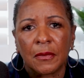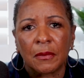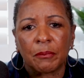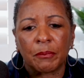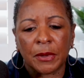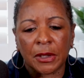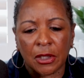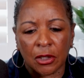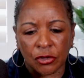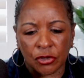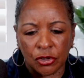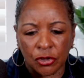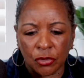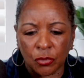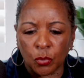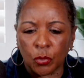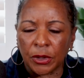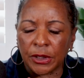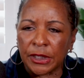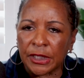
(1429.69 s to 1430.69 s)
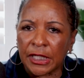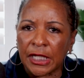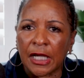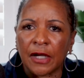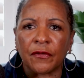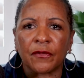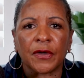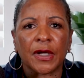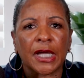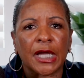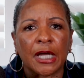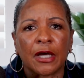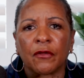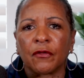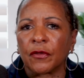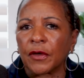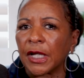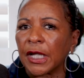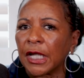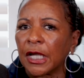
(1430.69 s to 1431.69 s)
Because you would never,
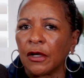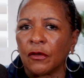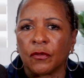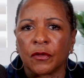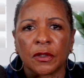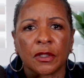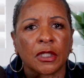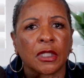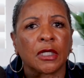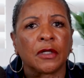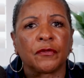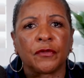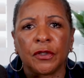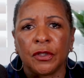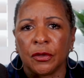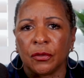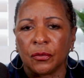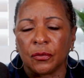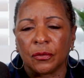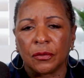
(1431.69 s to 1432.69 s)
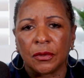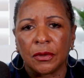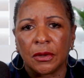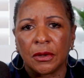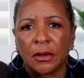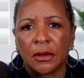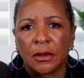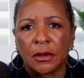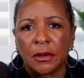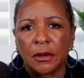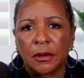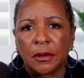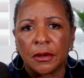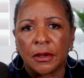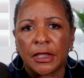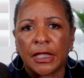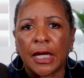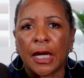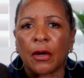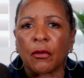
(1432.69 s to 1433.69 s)
ever, ever love you
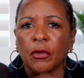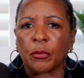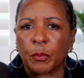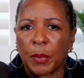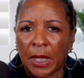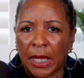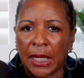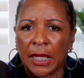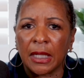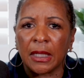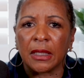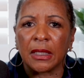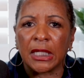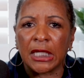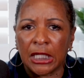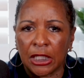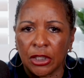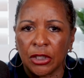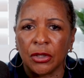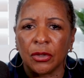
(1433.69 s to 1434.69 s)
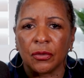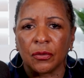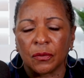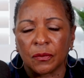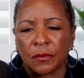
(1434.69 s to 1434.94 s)
carrying pain in you.